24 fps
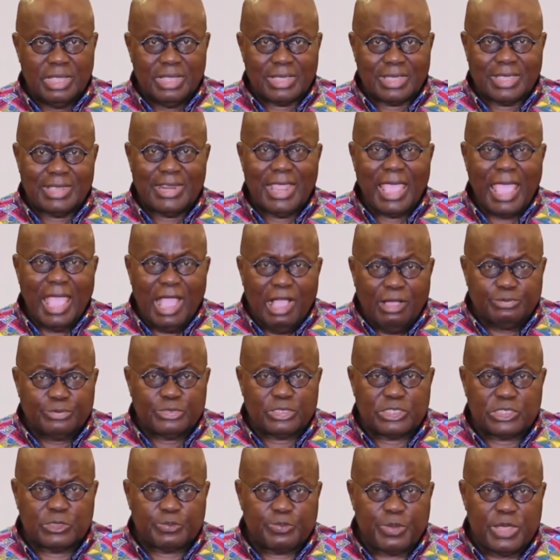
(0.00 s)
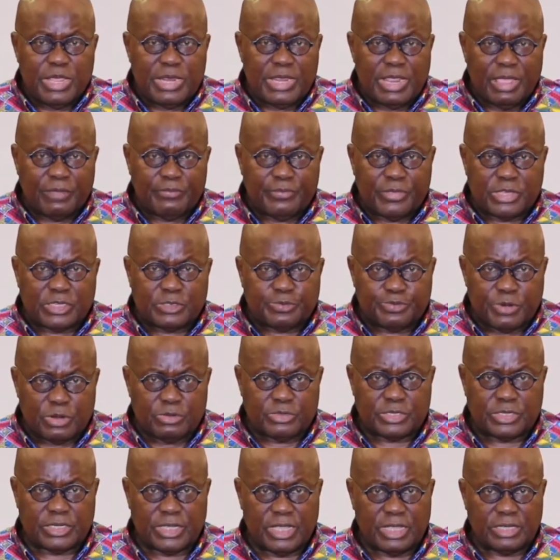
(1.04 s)
can help to speed up this
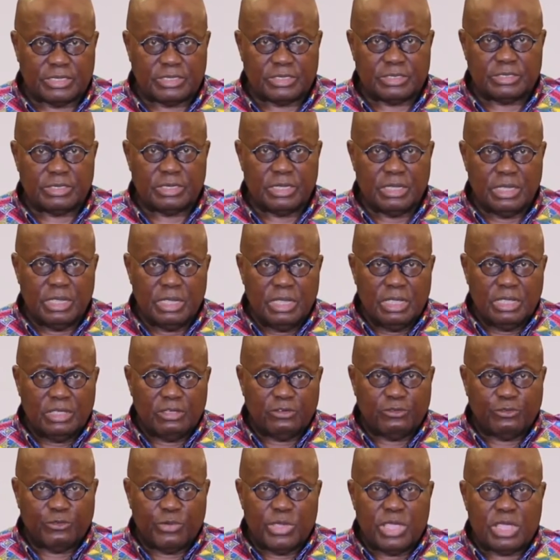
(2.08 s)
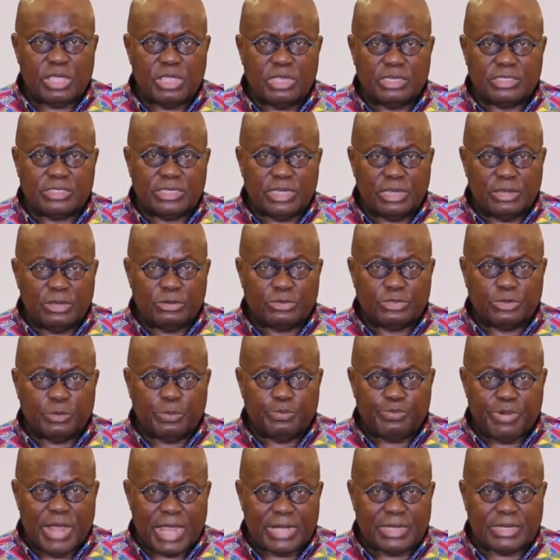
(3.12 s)
process if we continue to
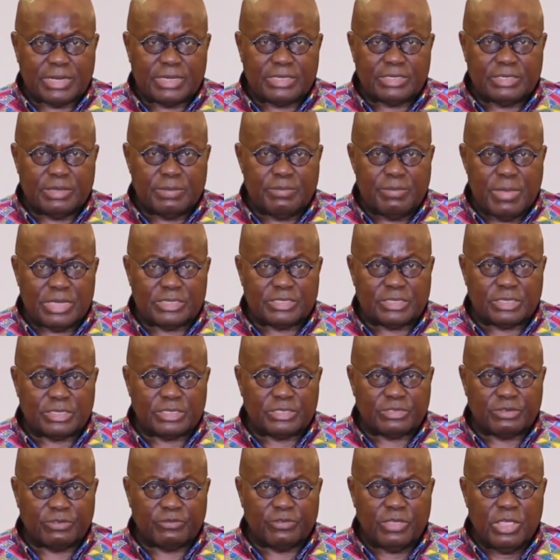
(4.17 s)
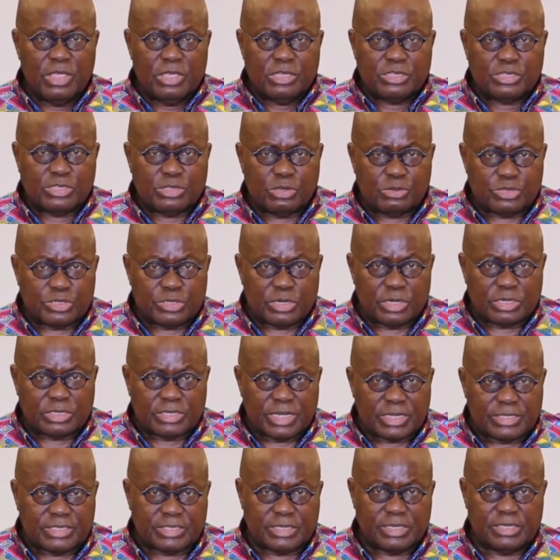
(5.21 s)
practice the measures of social
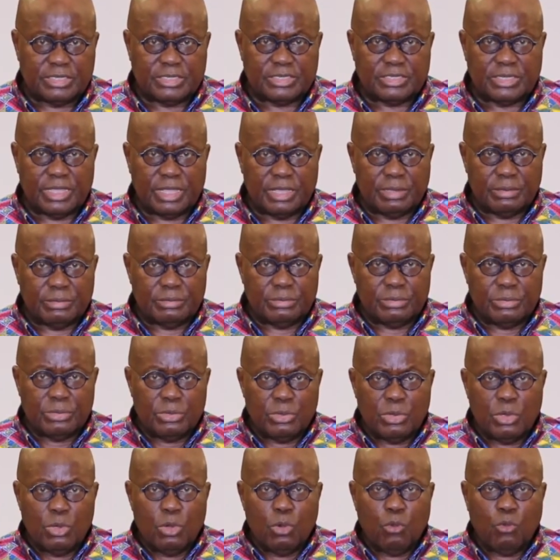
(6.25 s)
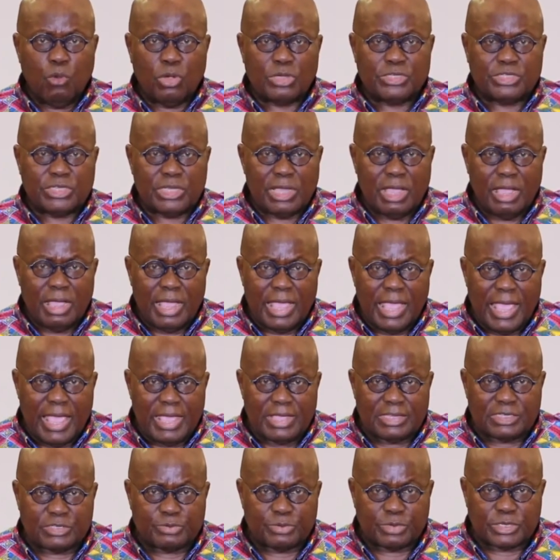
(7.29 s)
distancing, washing our
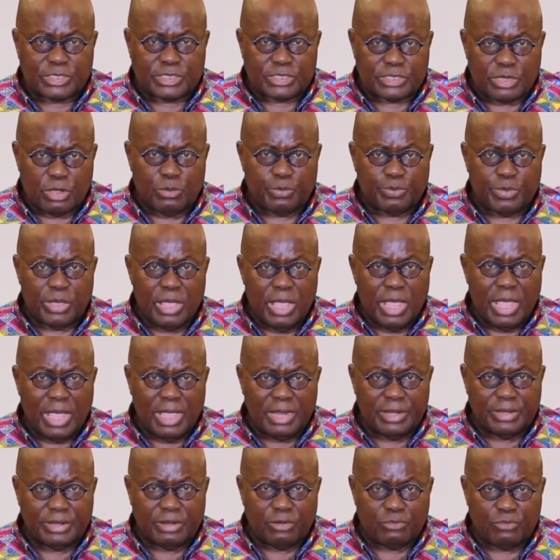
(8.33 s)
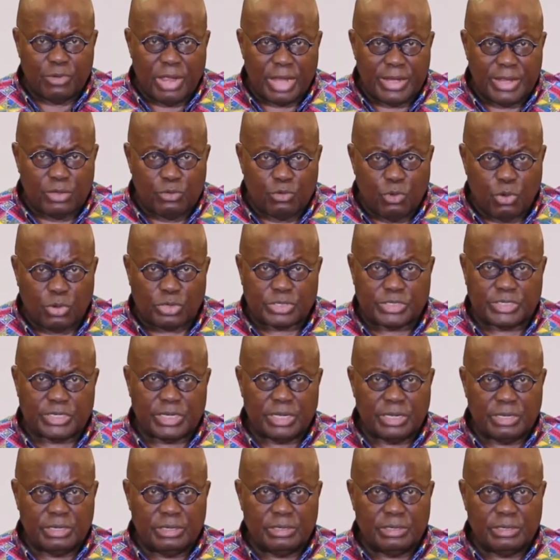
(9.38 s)
hands with soap under running water,